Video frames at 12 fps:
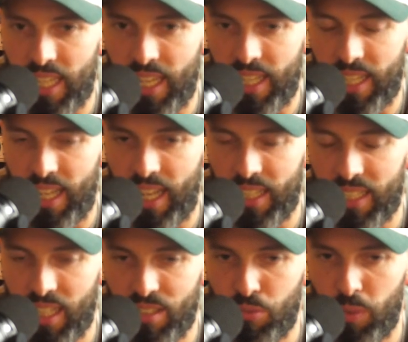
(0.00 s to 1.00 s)
and I
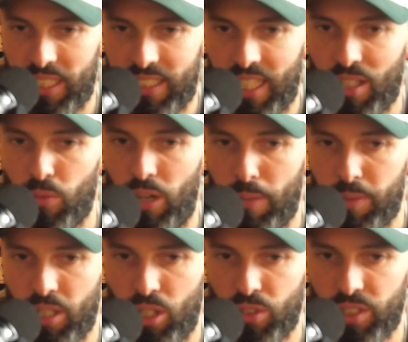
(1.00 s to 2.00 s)
kind of went down a rabbit
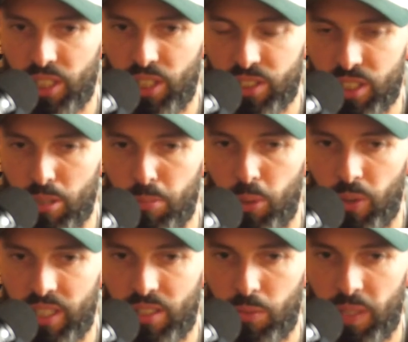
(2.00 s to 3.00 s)
hole and got to the
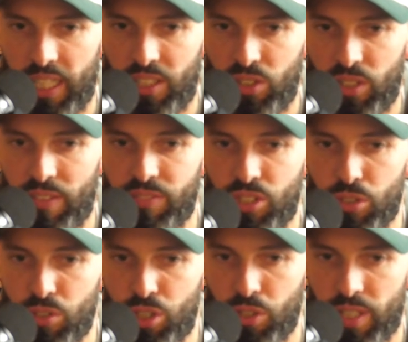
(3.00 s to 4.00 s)
point where you have two
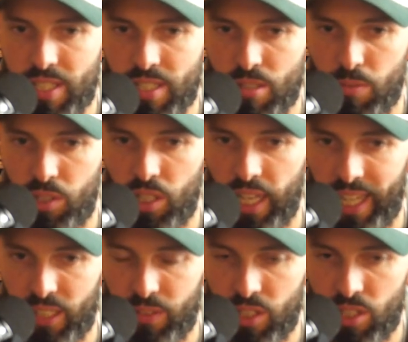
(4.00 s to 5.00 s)
choices with your
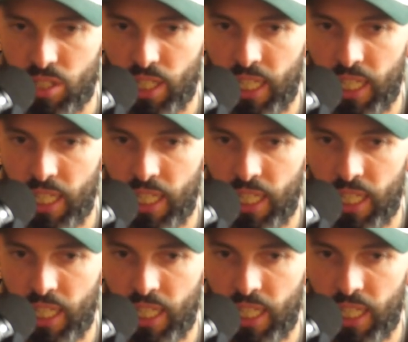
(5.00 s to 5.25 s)
language.